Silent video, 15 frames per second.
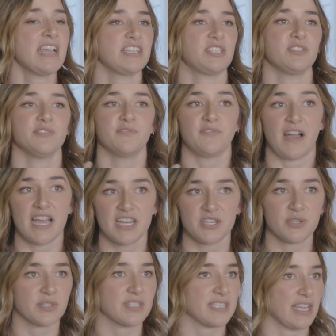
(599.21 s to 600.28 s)
do you
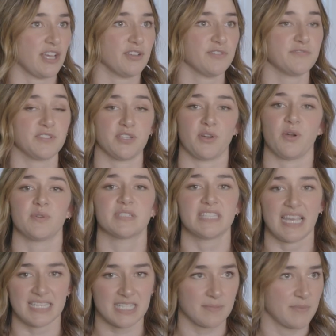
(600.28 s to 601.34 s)
find yourself, your own
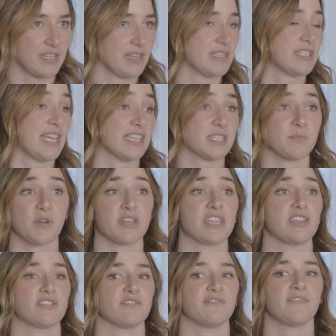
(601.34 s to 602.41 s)

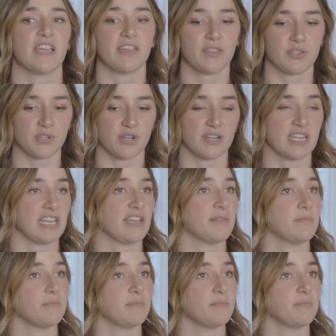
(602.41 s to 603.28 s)
testimony, your faith journey